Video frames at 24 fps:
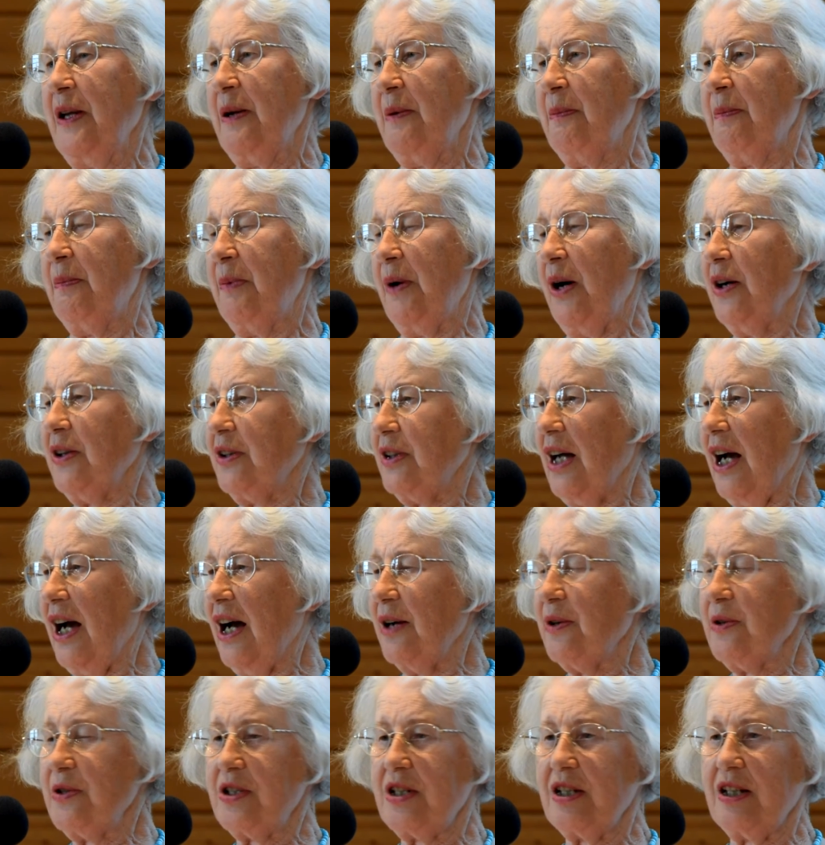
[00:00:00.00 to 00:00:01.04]
bought a
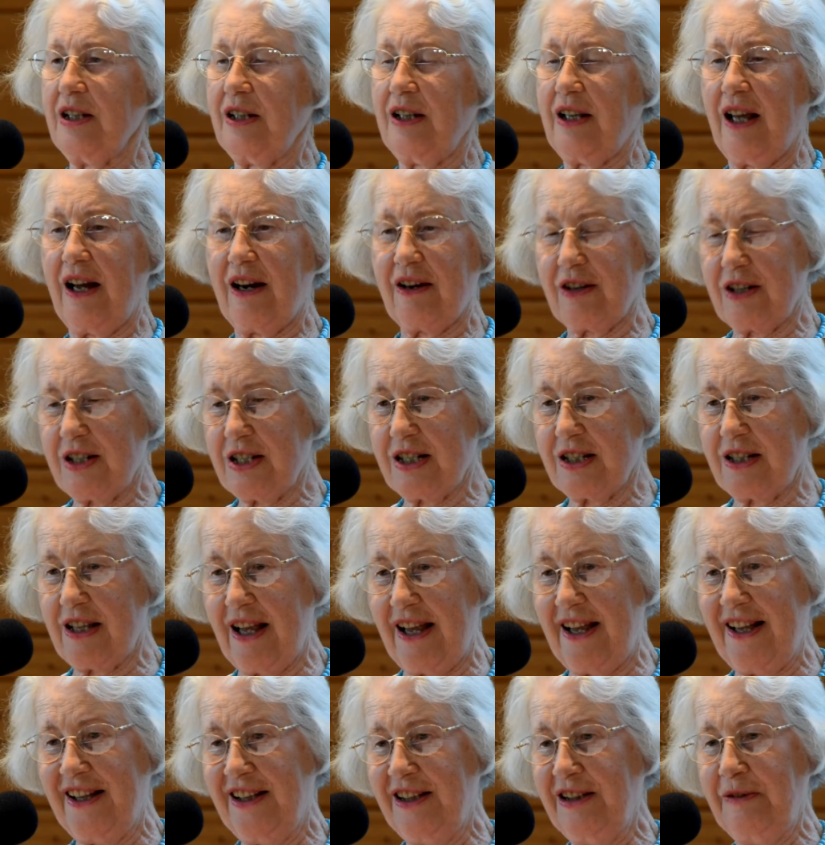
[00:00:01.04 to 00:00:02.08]
house in
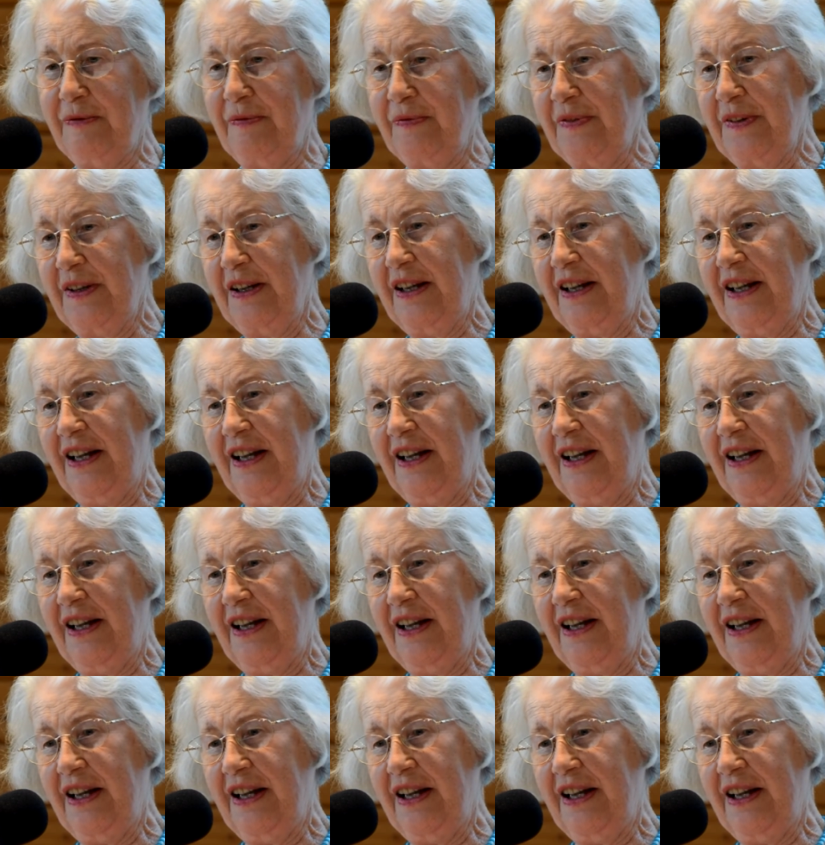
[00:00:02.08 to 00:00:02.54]
Kerrisdale,